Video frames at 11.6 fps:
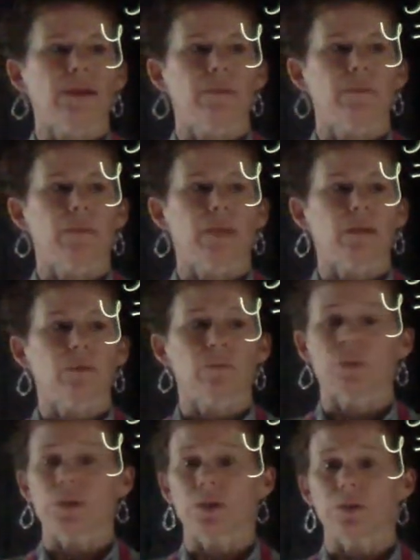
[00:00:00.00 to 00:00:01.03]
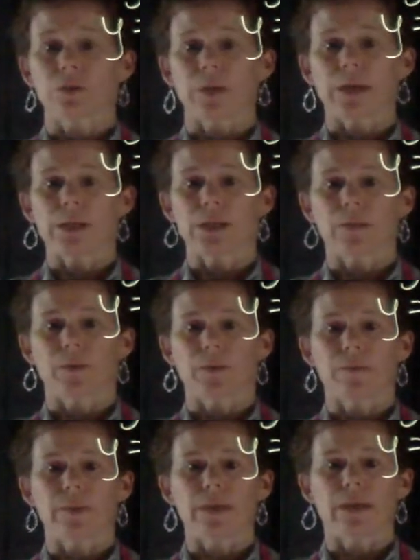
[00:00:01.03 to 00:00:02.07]
my original equation, I put the
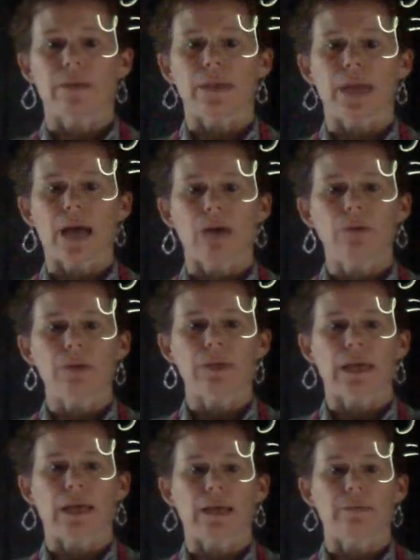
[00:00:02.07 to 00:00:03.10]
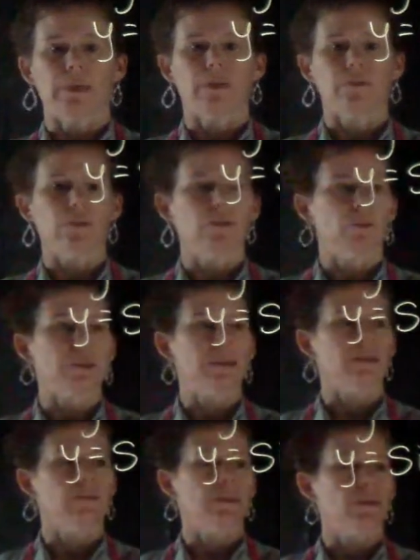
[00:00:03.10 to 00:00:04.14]
b on the outside, but if you notice
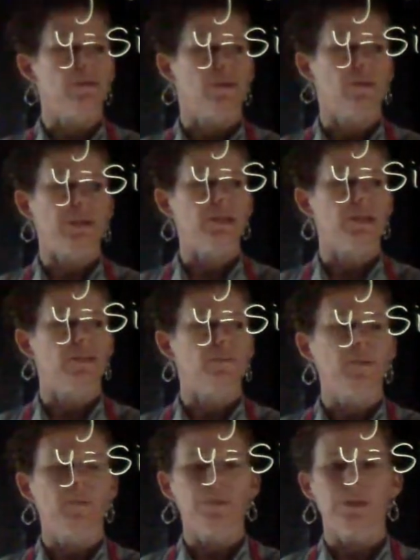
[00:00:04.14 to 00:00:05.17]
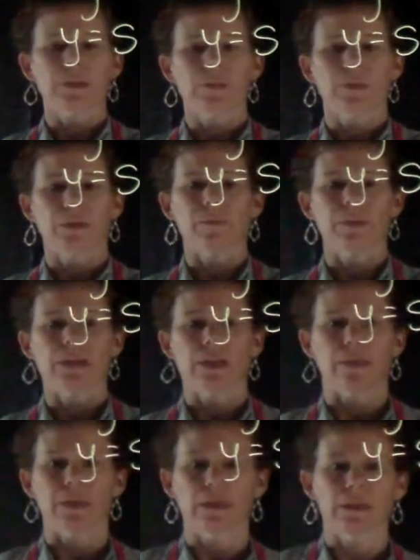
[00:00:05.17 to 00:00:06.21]
here with this equation, I'm purposely putting b on
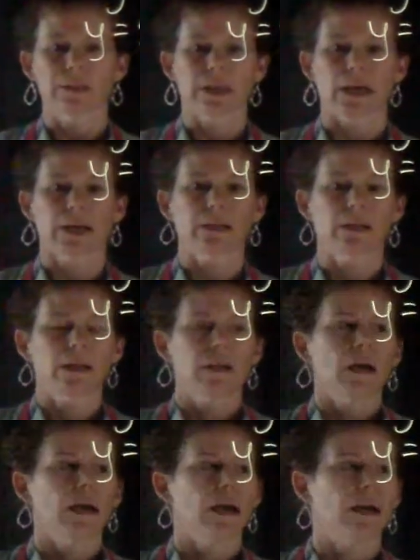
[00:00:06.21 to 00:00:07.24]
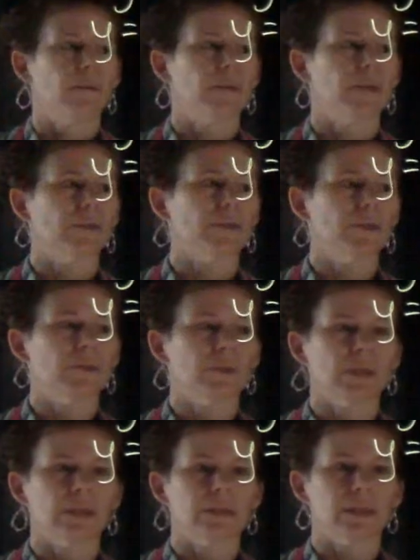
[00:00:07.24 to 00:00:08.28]
the inside. There's 2
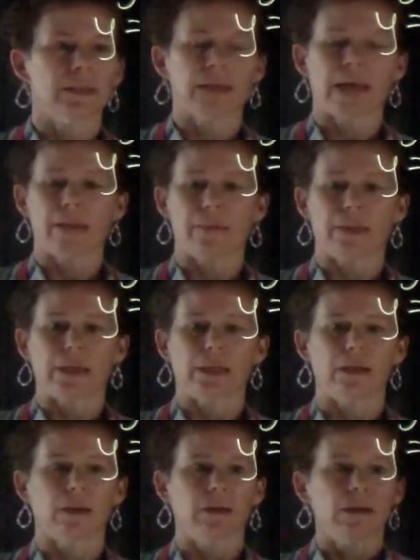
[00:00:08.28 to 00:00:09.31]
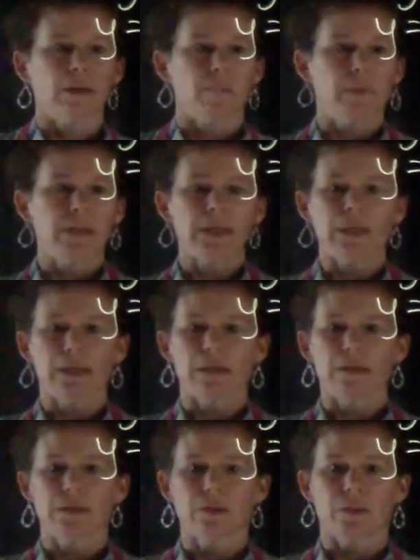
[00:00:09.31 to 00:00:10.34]
things that are happening here. B in
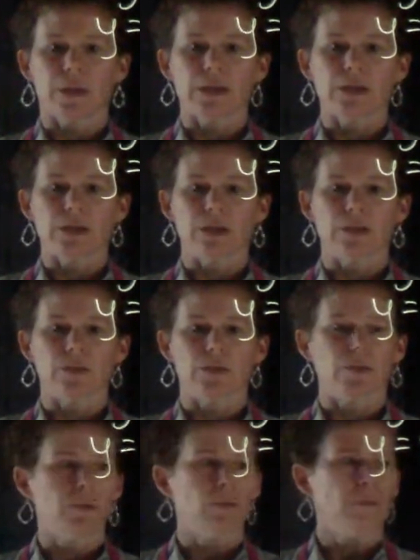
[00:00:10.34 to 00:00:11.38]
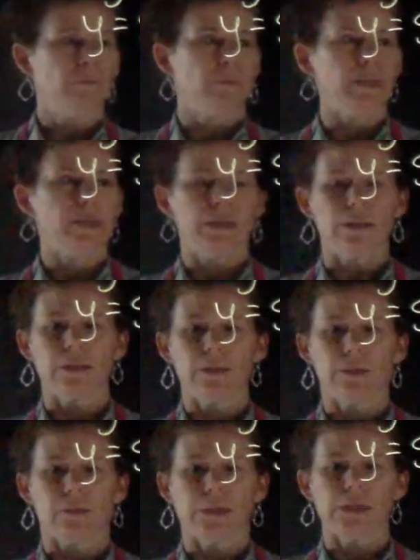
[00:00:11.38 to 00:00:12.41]
this equation is 2, b in this
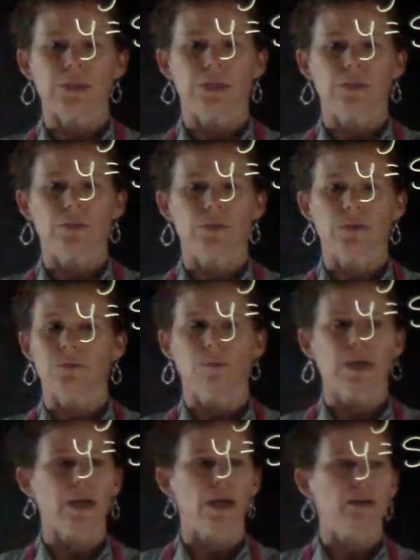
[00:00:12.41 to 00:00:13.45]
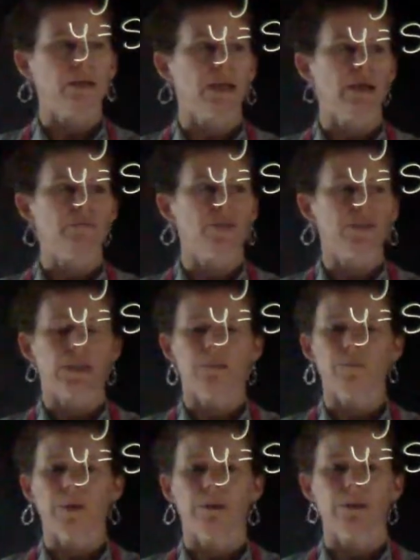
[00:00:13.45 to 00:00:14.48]
equation is 2. They are going to have the
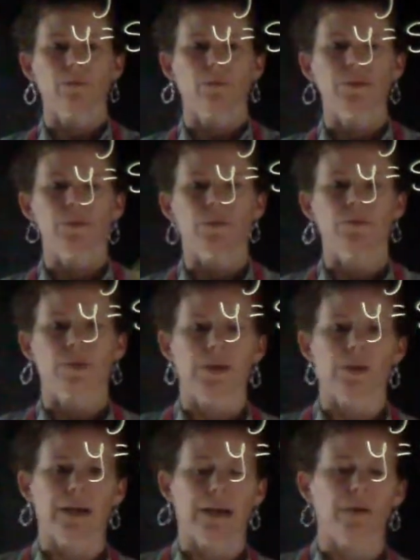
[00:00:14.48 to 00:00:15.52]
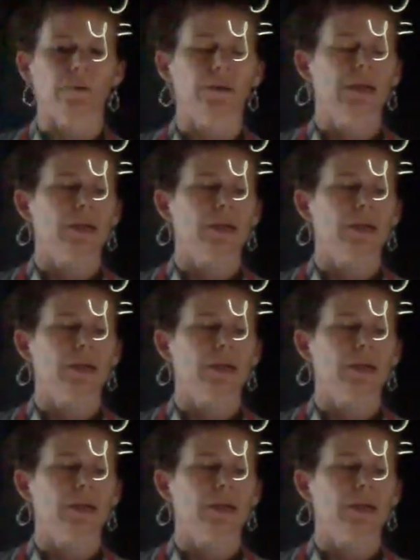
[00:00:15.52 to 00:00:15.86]
same period once we figure it out.